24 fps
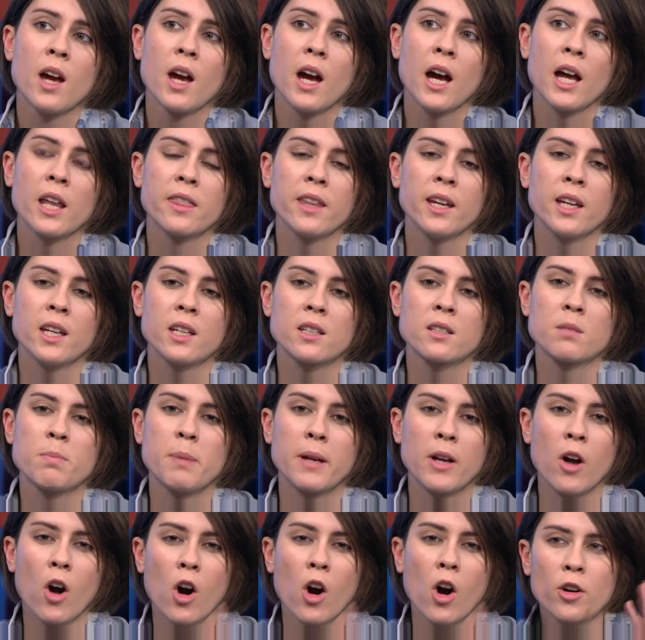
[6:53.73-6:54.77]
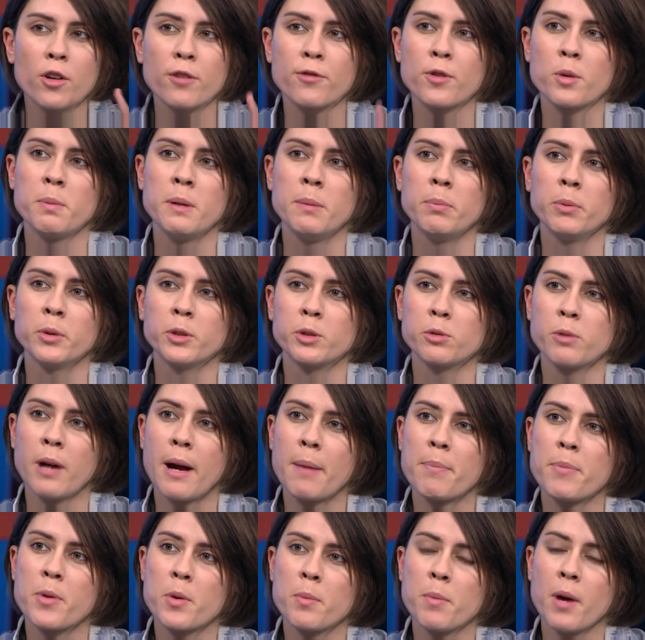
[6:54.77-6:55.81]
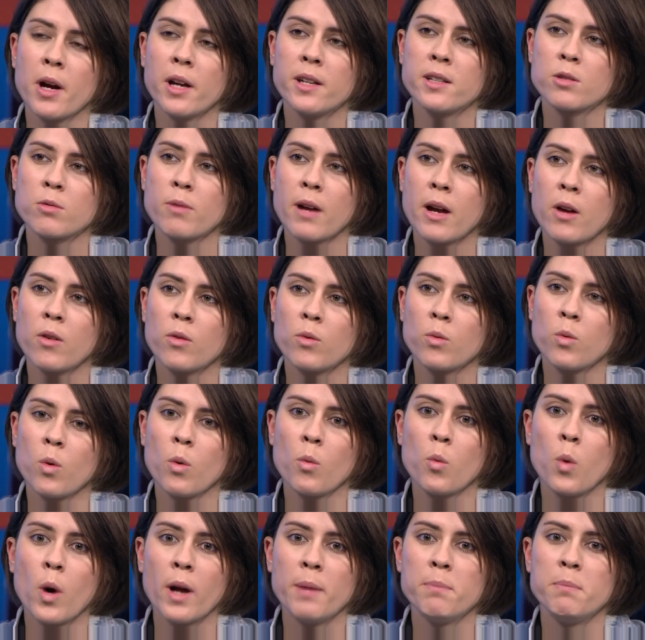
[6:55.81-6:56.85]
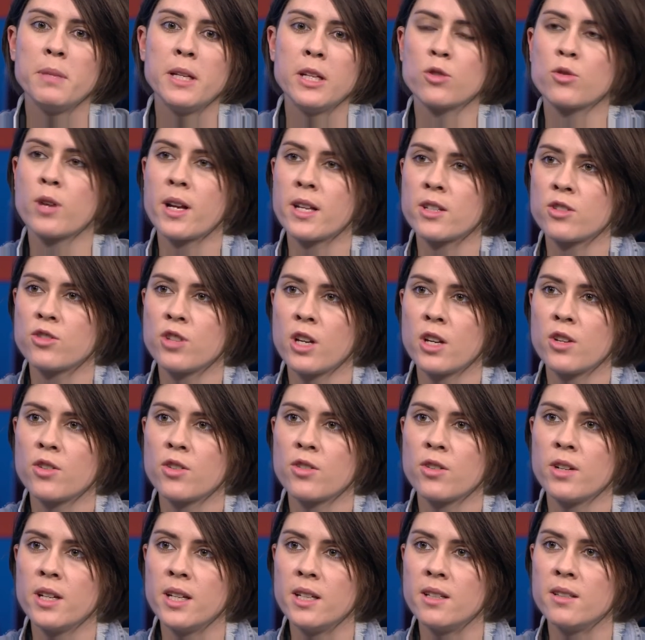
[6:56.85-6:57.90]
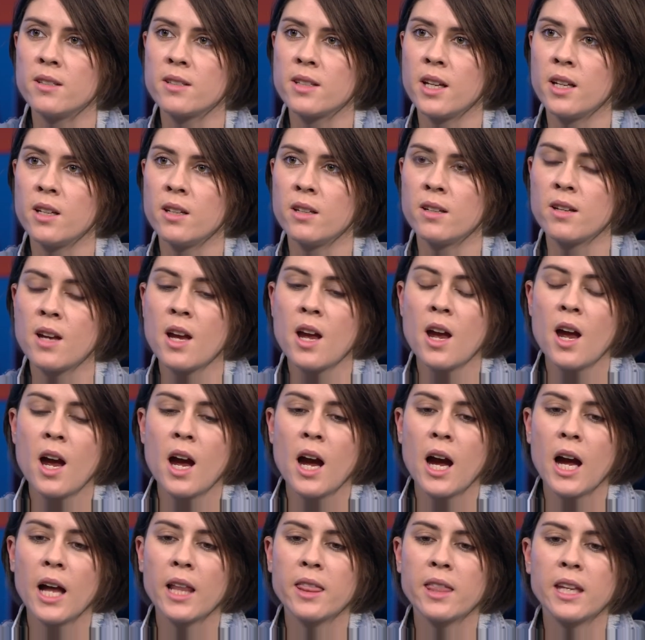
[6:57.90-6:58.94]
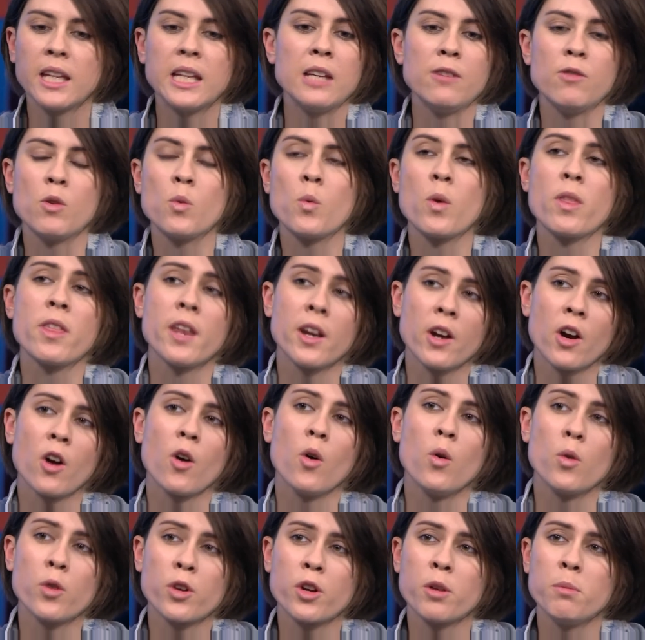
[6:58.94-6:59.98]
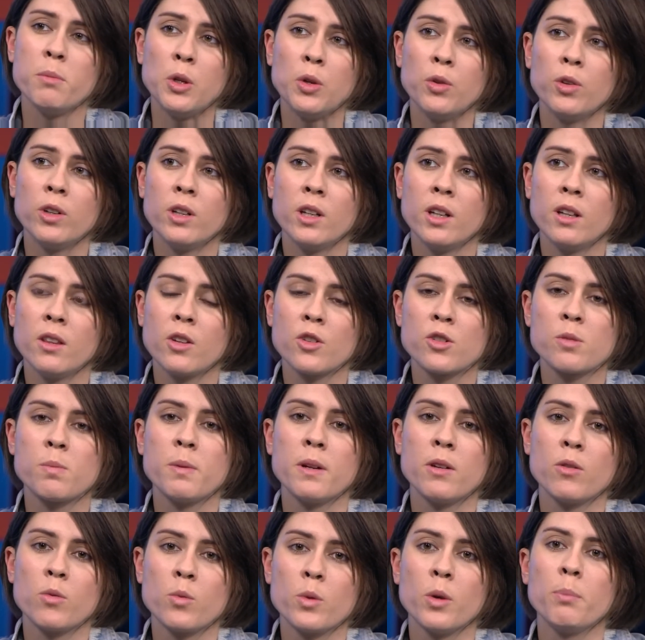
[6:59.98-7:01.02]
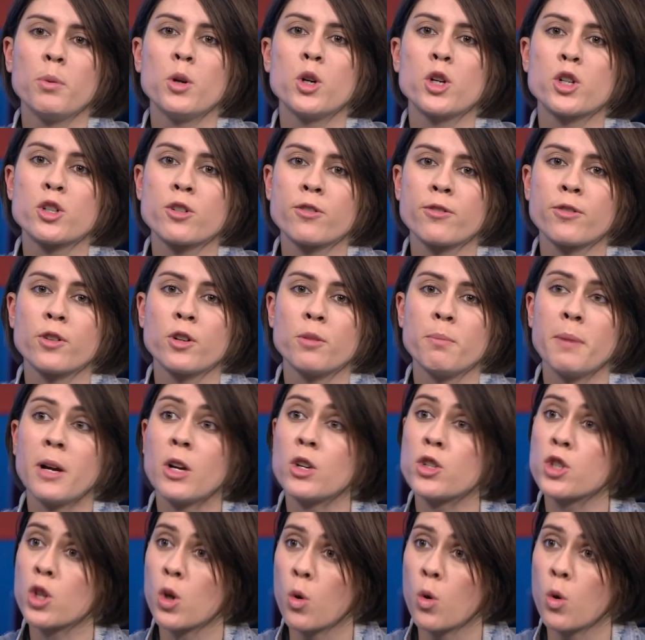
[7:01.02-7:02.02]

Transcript: I think it's been harder for people to wrap their minds around what being transgender is, and I think even within our own community there's been a real push for marriage